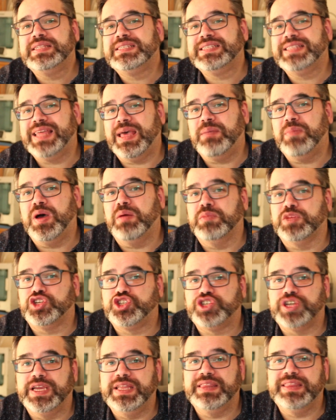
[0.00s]
to them a
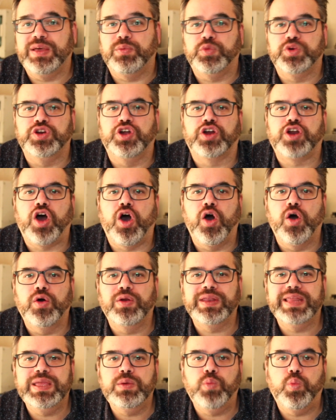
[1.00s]
machine that would not
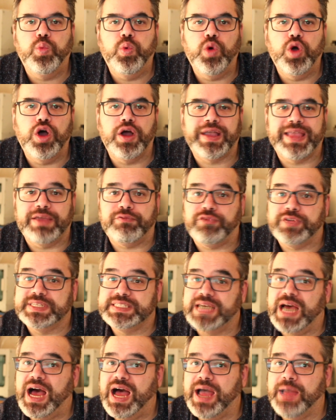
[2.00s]
only work every
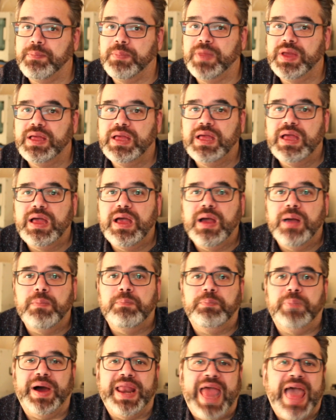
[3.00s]
time,
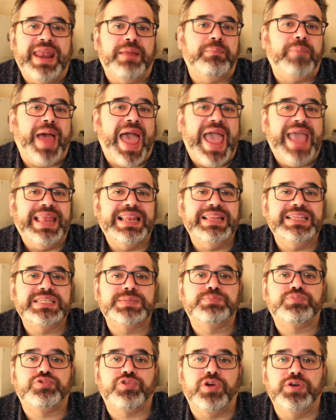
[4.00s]
but had a painless
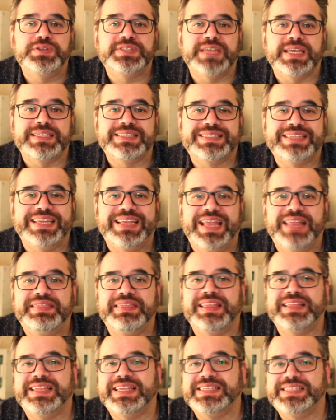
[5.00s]
process to get
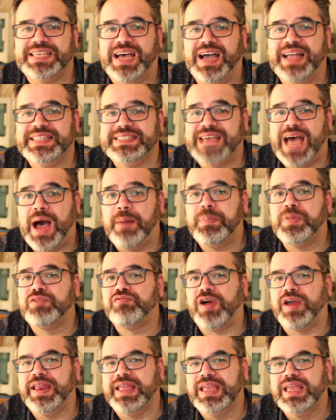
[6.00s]
the designs up and
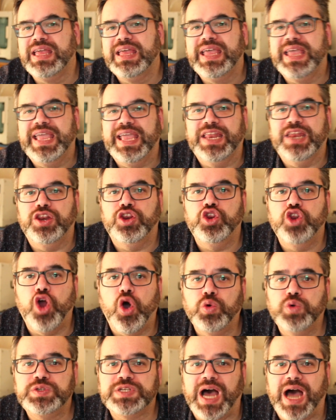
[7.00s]
running in
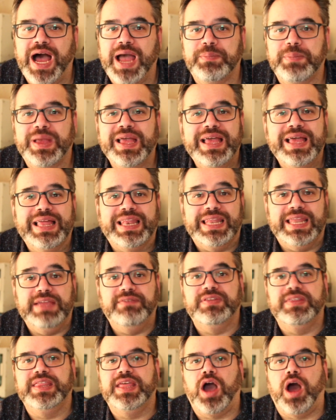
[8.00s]
no time,
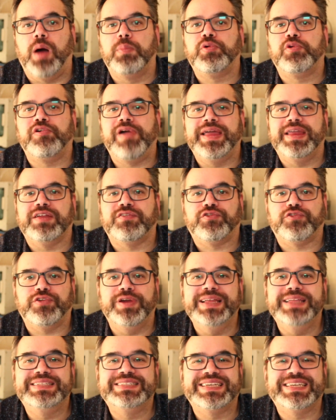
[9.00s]
leaving the operator
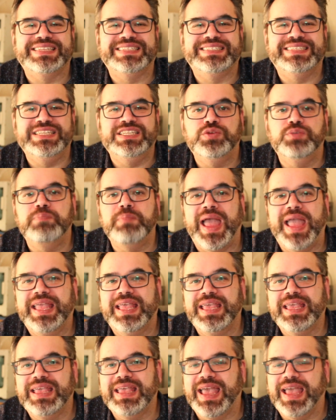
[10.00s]
free to continue
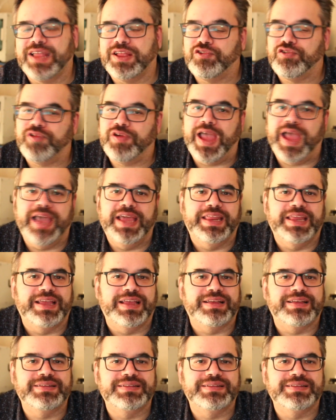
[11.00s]
making and creating.